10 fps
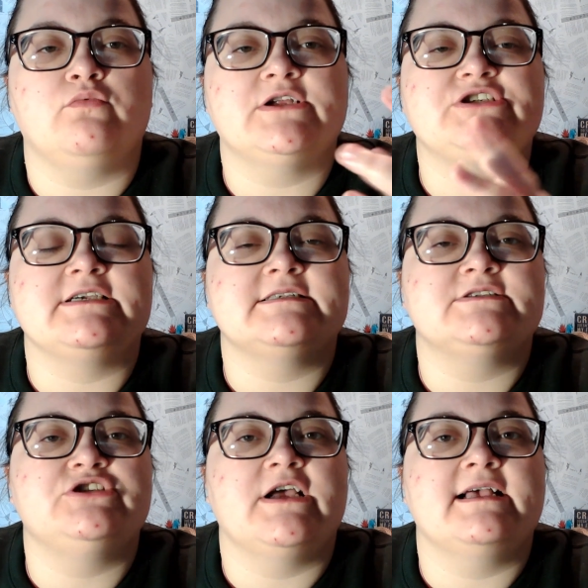which is
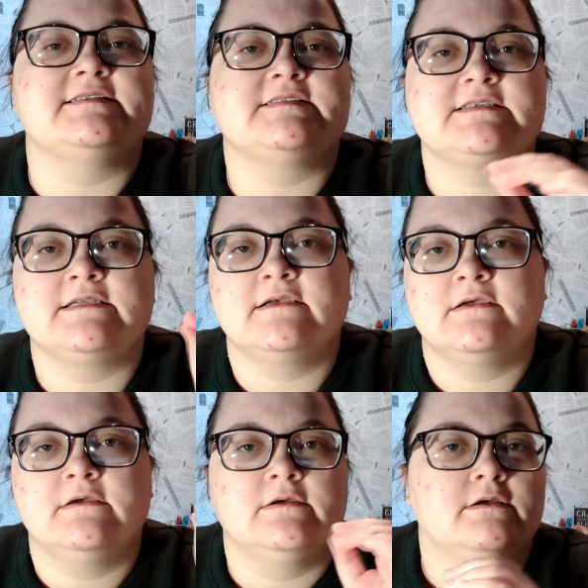just
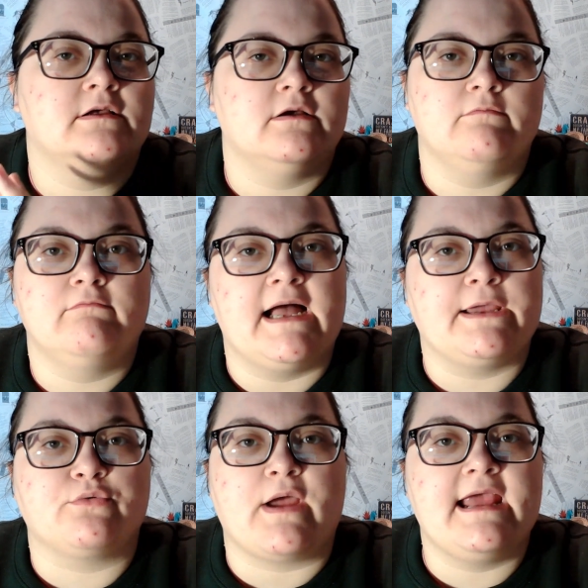my
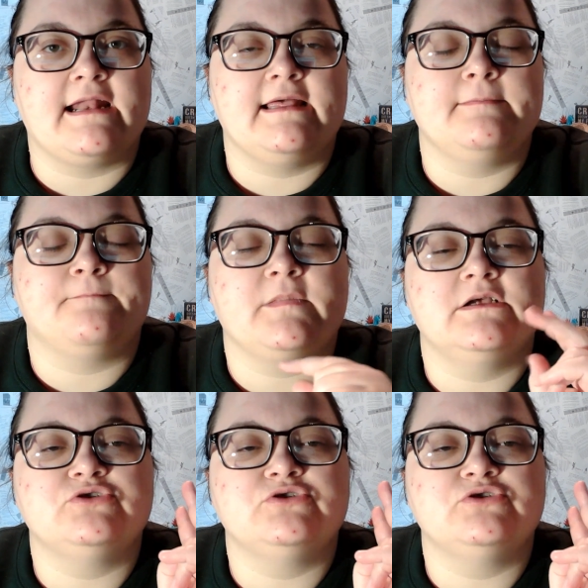writing.